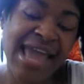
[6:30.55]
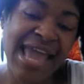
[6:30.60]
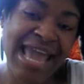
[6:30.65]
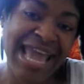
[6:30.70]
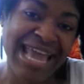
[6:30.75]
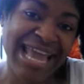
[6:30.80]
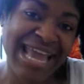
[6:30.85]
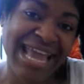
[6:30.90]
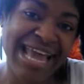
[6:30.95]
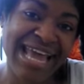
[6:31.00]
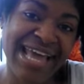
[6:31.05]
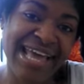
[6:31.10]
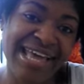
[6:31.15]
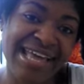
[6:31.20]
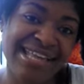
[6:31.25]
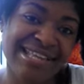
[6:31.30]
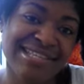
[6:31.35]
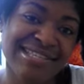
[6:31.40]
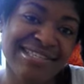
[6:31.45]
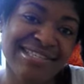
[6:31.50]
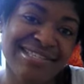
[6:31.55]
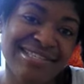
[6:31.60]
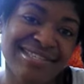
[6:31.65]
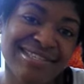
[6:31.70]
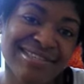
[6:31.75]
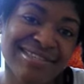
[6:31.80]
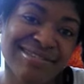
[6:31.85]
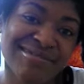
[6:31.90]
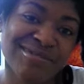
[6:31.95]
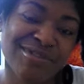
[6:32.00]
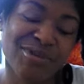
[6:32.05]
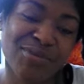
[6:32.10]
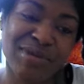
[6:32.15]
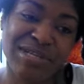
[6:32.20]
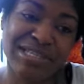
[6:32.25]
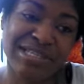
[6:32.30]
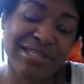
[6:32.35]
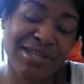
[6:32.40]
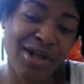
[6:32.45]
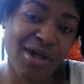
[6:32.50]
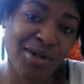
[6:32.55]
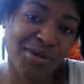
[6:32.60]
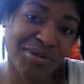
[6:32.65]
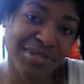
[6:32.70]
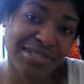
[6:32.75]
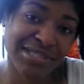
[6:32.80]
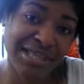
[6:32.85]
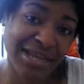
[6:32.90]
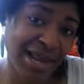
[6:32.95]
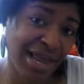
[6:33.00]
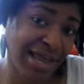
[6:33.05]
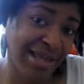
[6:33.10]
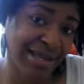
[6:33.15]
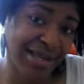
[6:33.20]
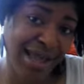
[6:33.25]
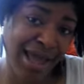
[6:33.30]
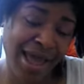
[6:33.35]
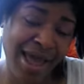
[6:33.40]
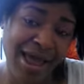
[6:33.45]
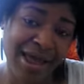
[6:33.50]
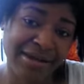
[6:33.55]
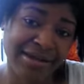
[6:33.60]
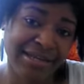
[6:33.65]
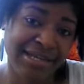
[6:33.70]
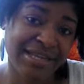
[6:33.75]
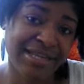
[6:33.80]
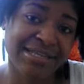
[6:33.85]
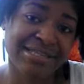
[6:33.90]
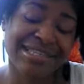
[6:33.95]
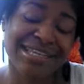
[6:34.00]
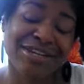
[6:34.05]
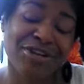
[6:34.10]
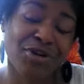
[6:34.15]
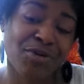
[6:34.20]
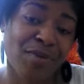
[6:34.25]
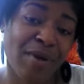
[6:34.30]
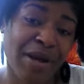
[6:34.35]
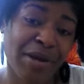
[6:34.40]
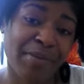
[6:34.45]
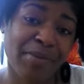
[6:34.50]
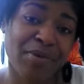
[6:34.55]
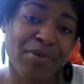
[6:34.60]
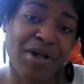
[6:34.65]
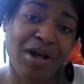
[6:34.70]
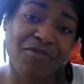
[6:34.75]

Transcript: And the results that I got is incredible.